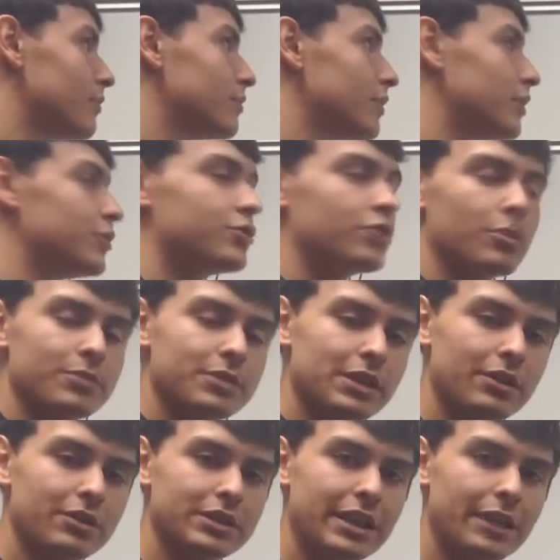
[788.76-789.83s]
the germ
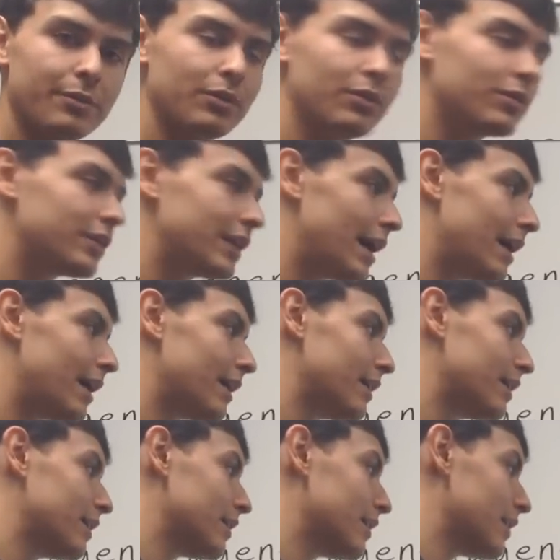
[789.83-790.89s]
cells that we looked
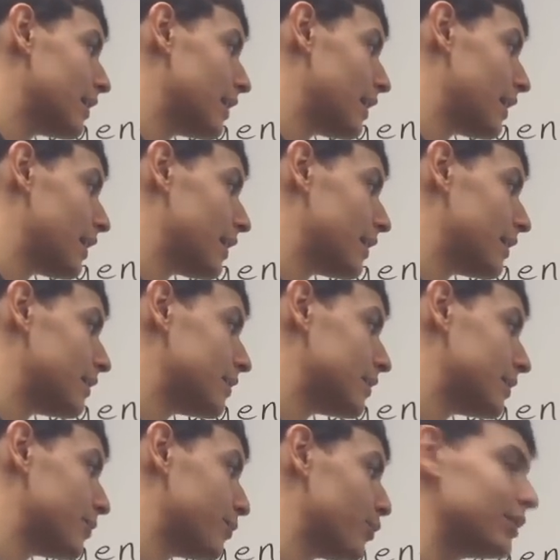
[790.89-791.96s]
at, and
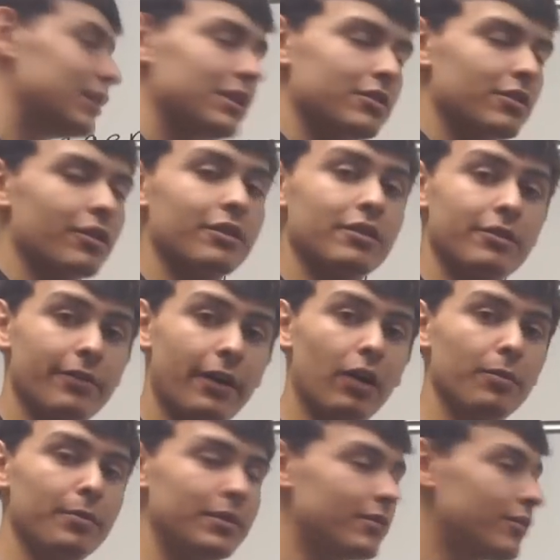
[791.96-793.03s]
when things are in
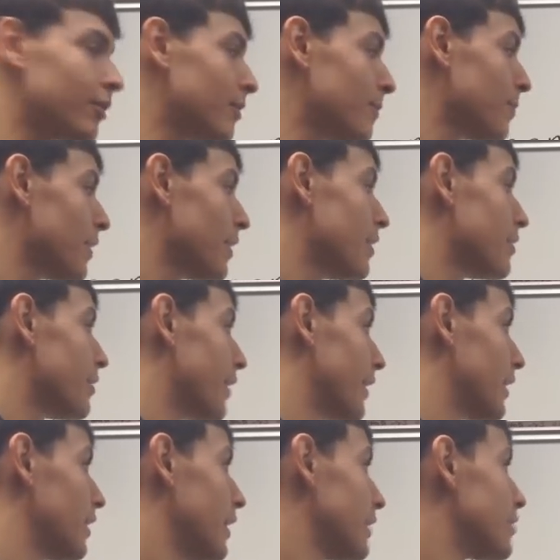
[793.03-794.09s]
development.
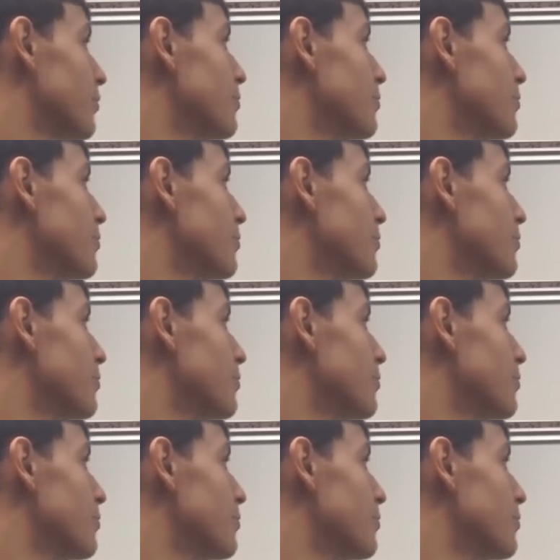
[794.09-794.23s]
They like to